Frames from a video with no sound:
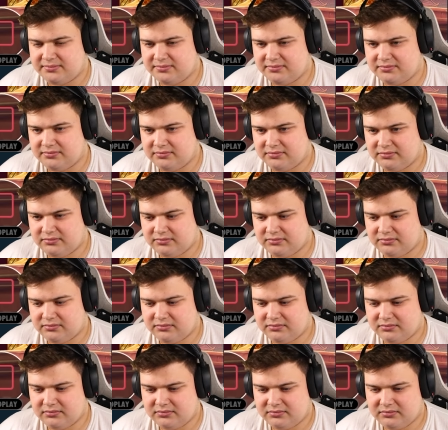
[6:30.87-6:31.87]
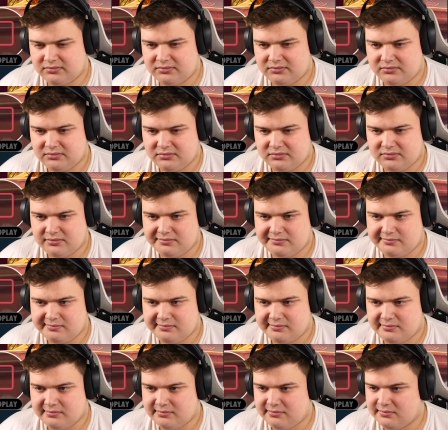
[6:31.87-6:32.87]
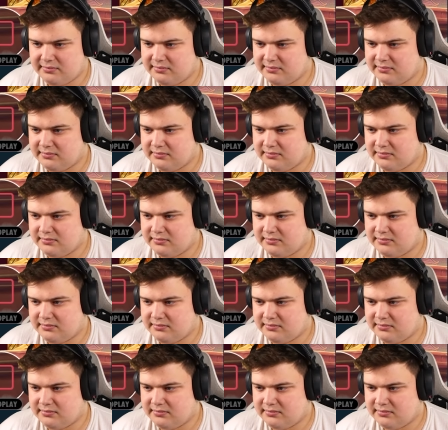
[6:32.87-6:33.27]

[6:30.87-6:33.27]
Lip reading: No one is speaking in this clip.